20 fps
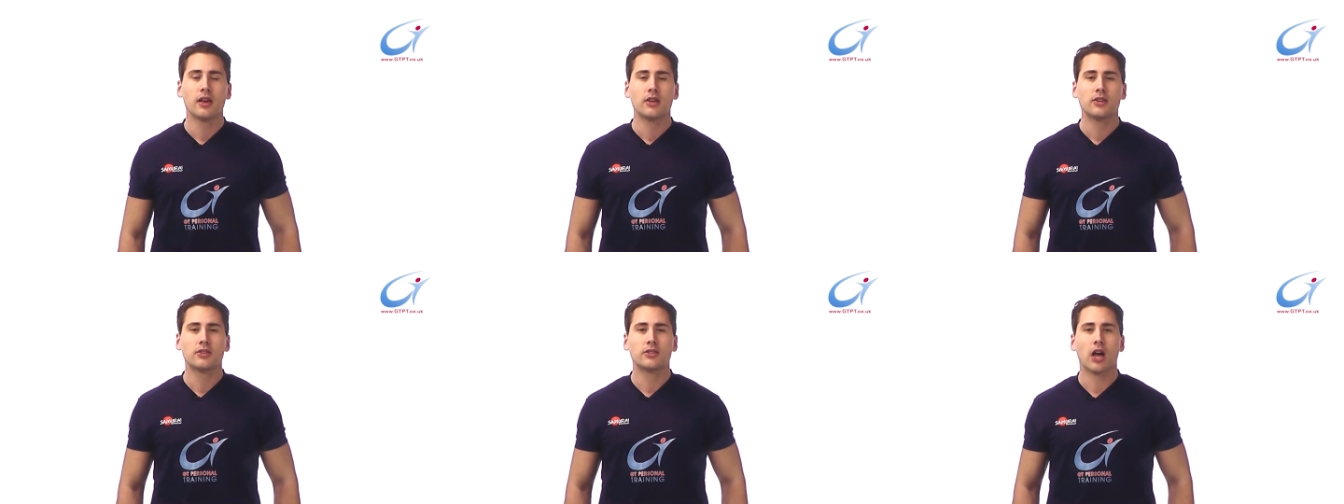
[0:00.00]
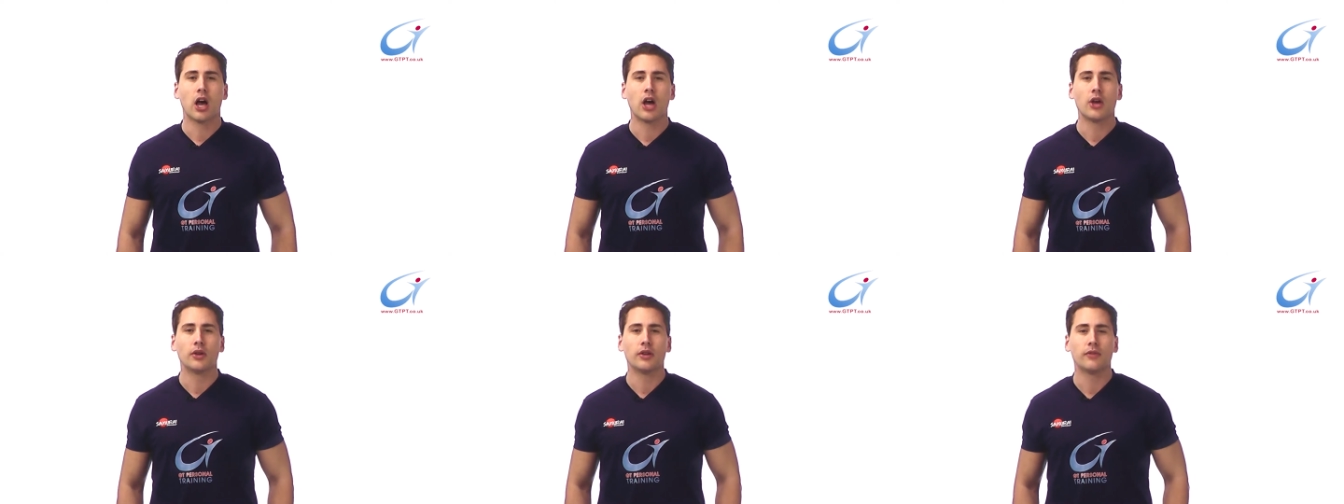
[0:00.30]

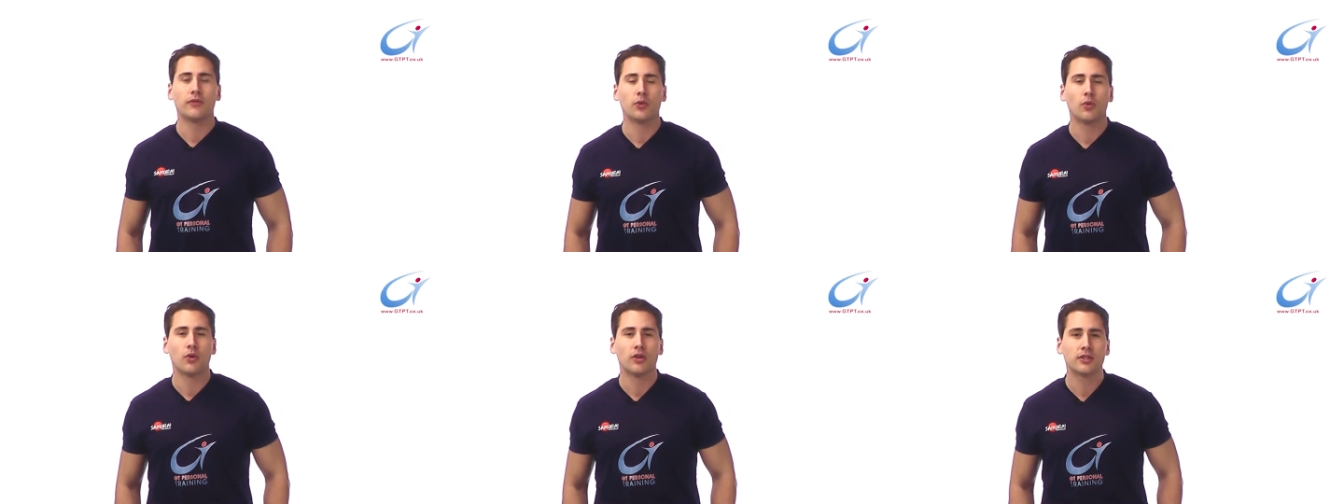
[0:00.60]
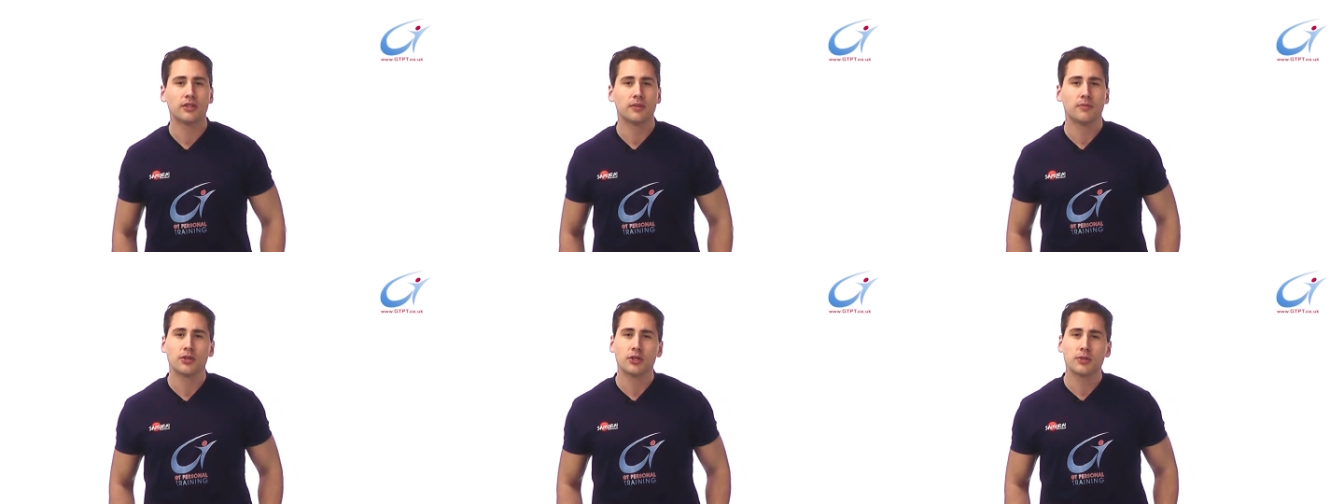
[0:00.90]
So if you
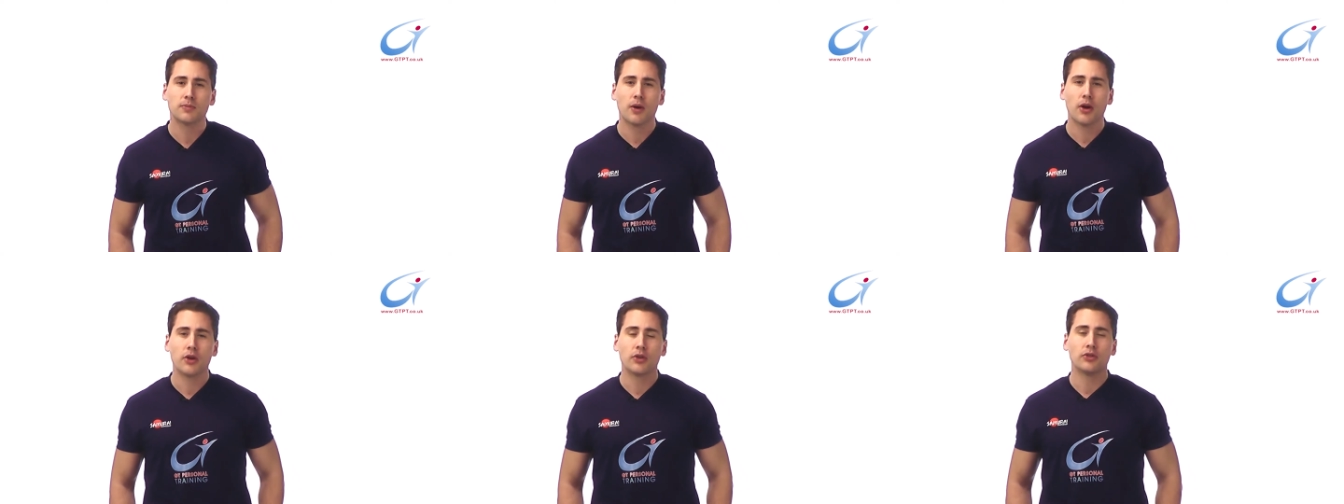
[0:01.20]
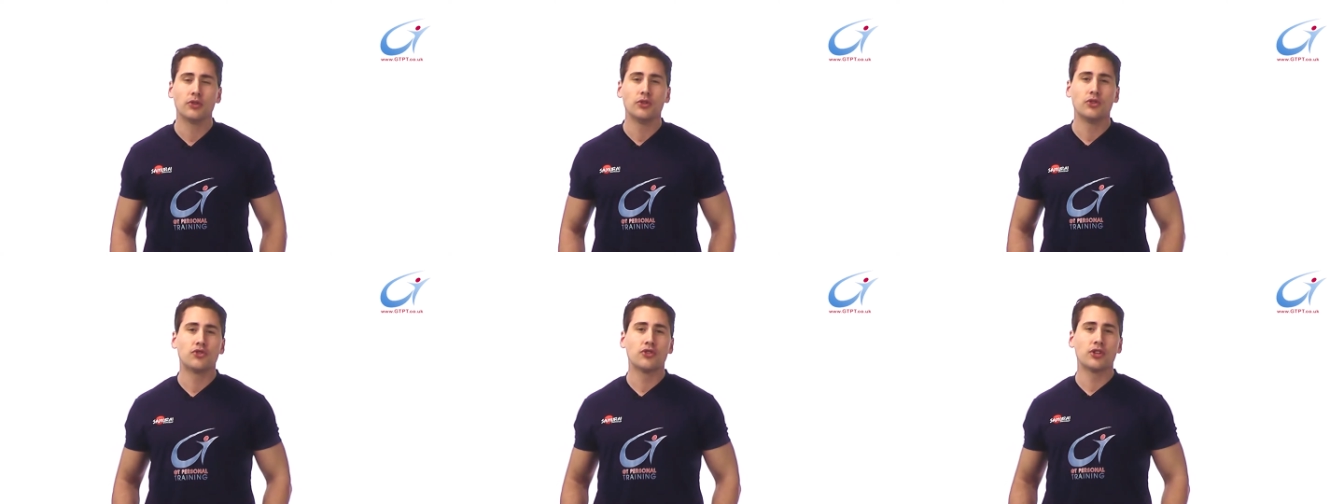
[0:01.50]
want a bespoke
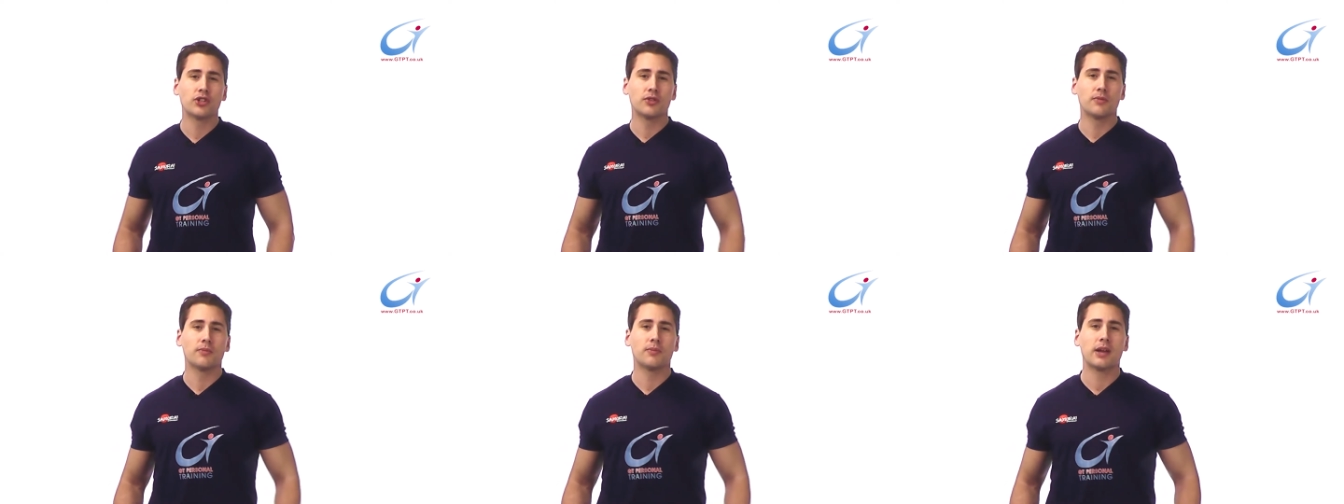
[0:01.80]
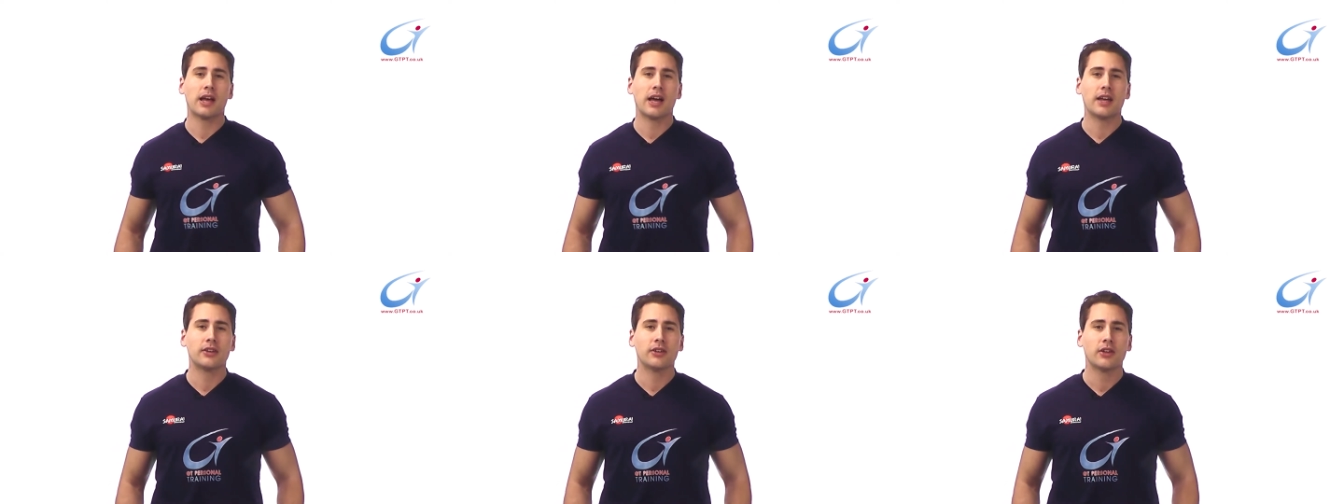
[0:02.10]
nutrition
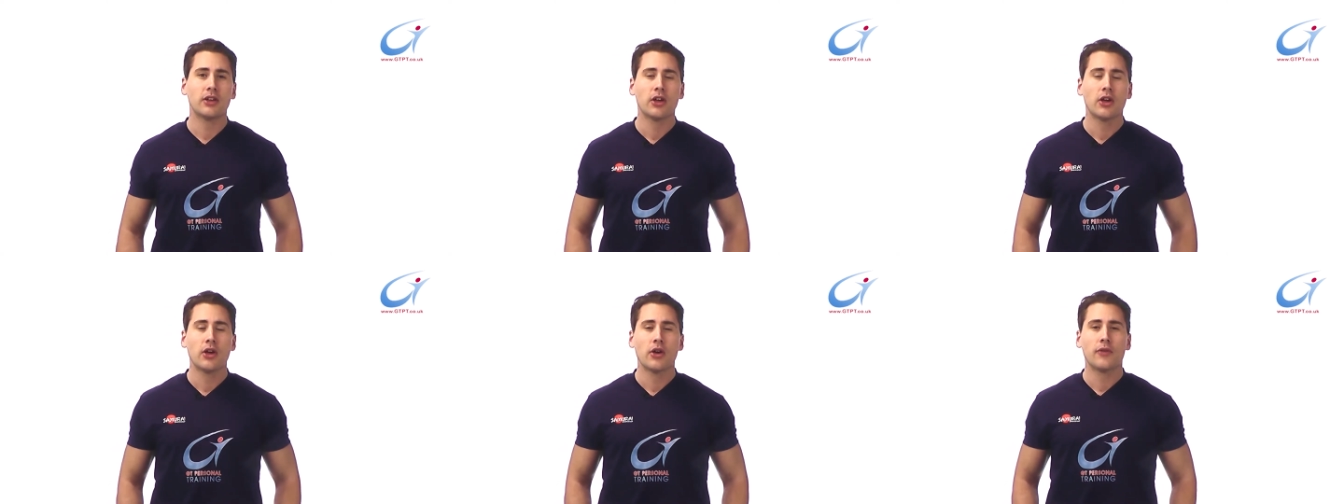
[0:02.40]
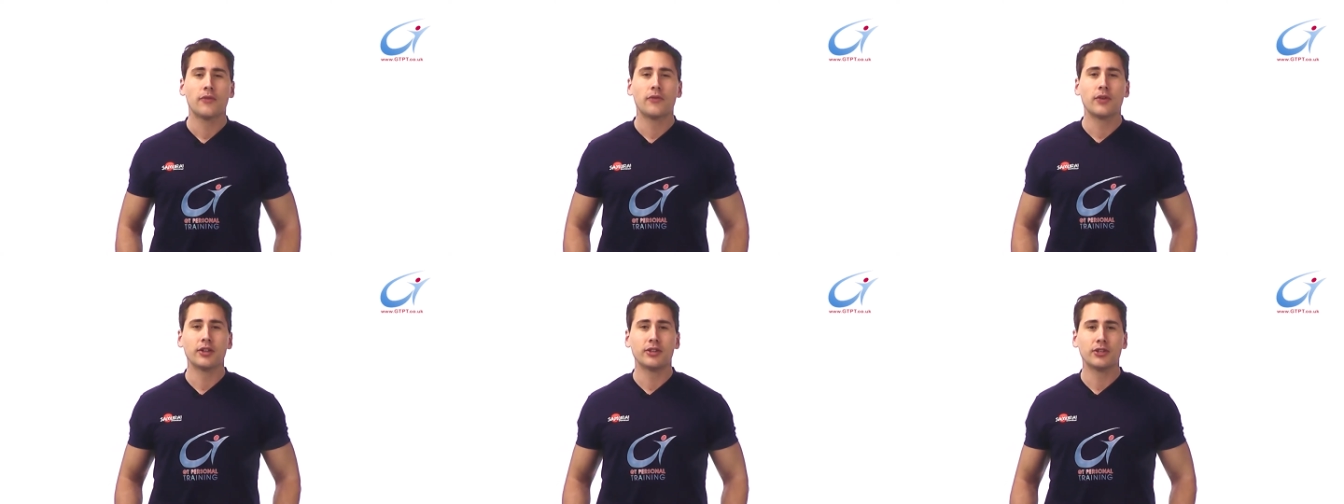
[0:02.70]
plan,
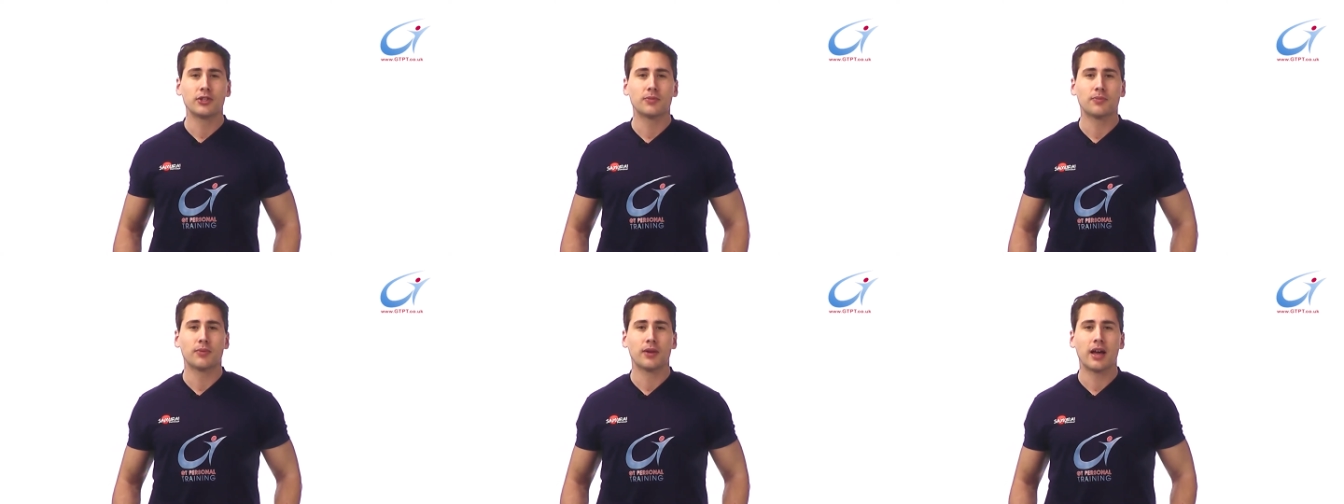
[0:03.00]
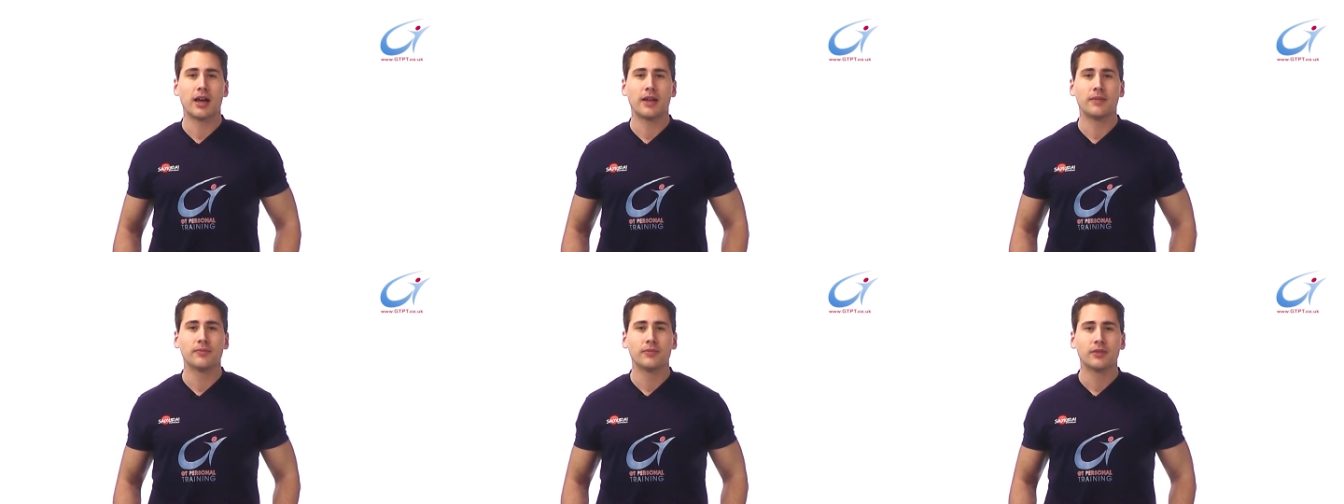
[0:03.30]
fitness
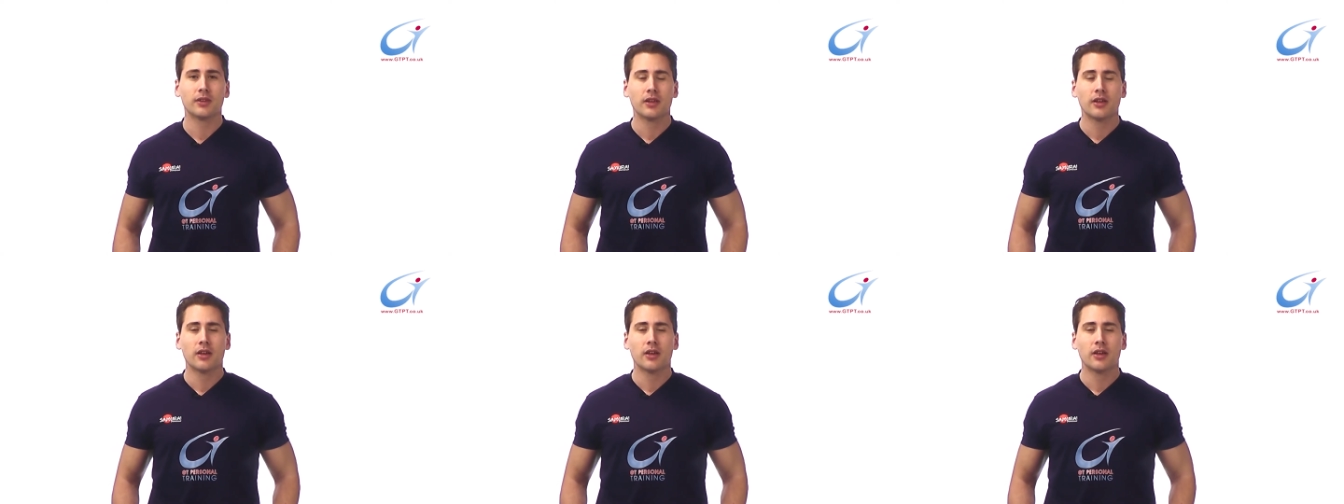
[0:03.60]
plan,